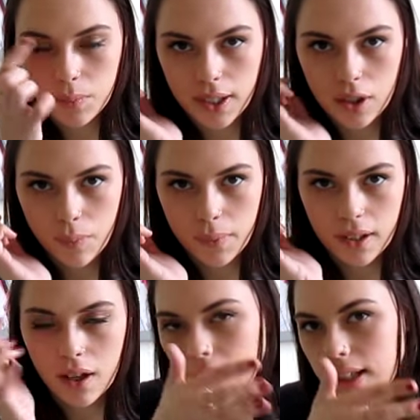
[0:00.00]
like on
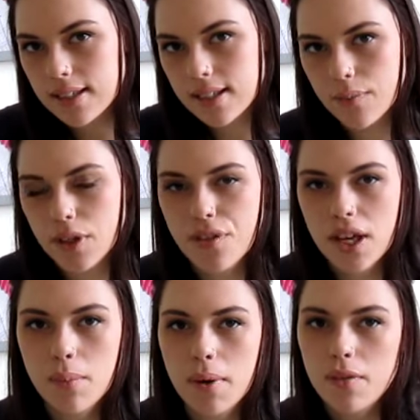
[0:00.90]
my eyelids and
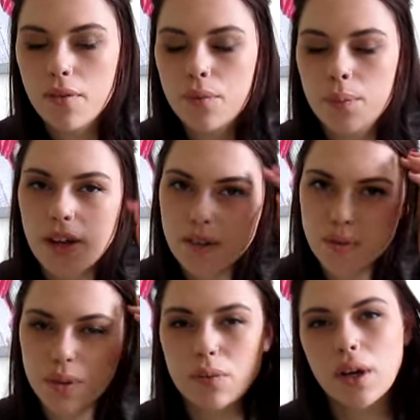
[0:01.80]
everything, and my face
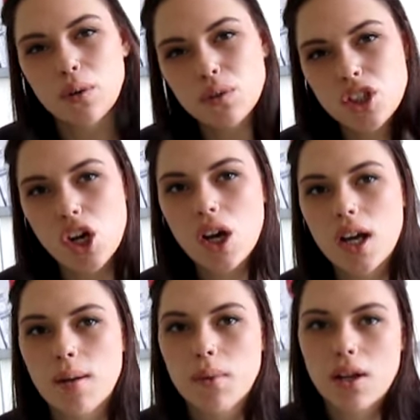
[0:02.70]
was really red all the
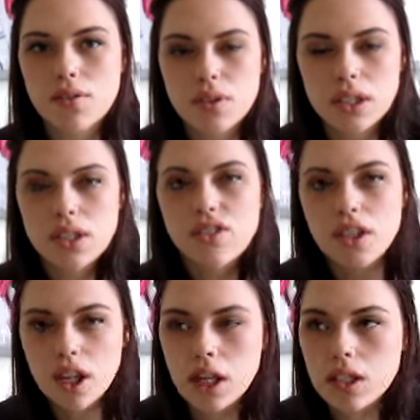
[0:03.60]
time, and I was really
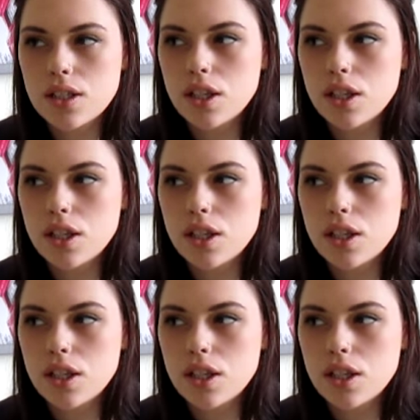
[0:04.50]
concerned.